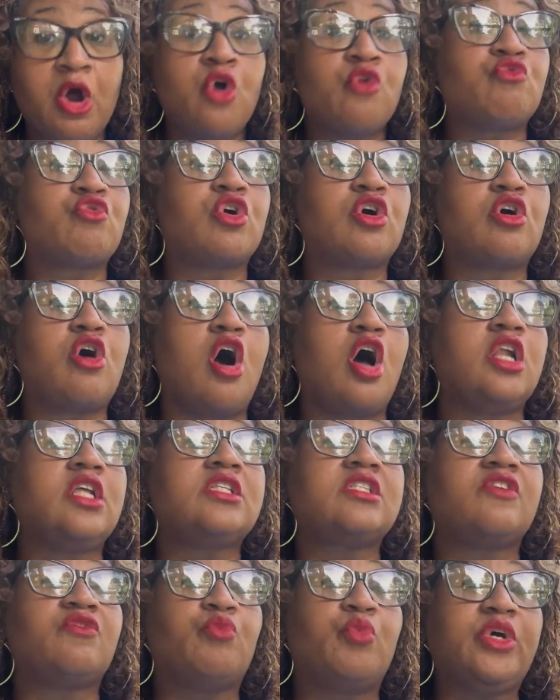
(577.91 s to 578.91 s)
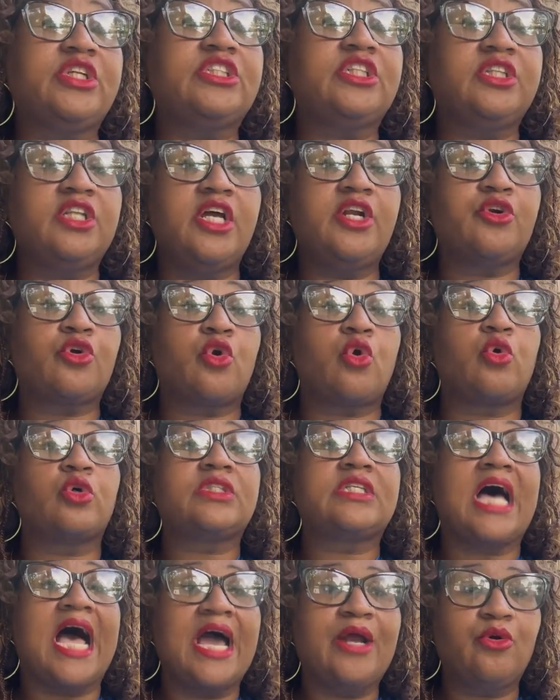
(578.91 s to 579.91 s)
regardless of which lender or
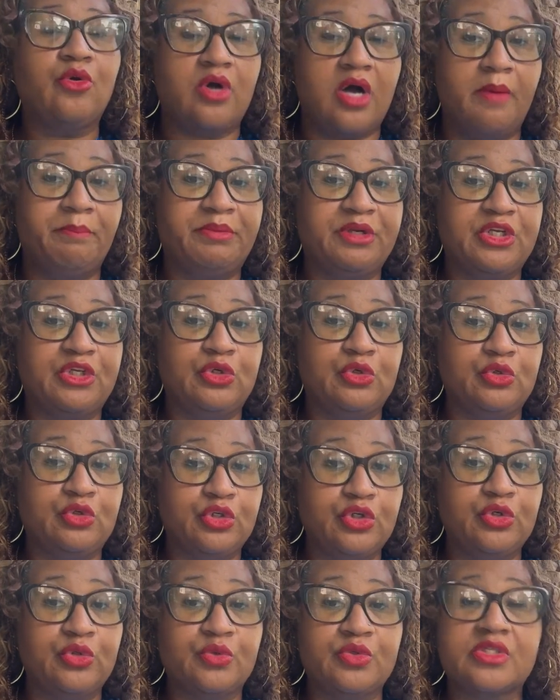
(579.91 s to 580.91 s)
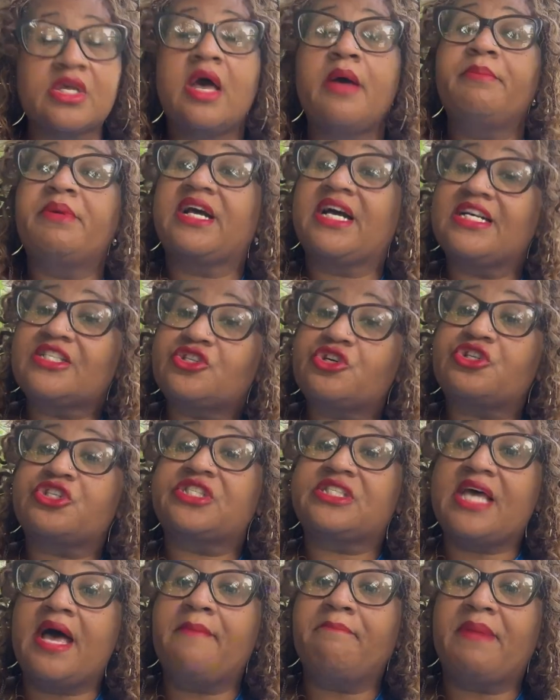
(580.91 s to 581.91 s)
title company you use because they're
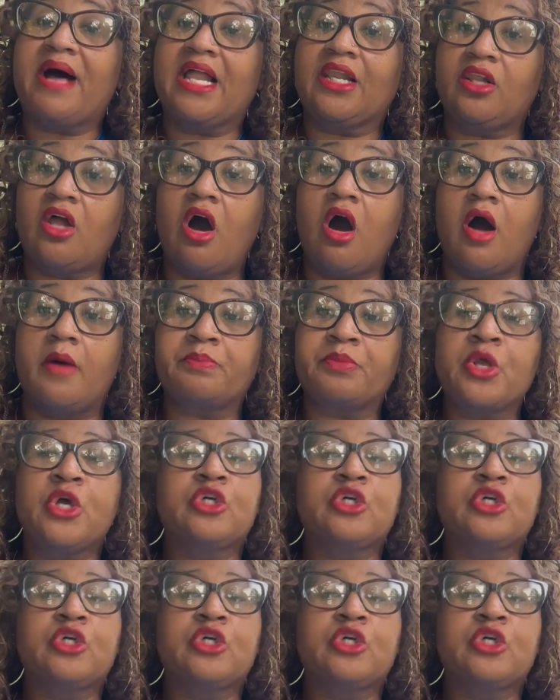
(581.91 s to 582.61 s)
set by law.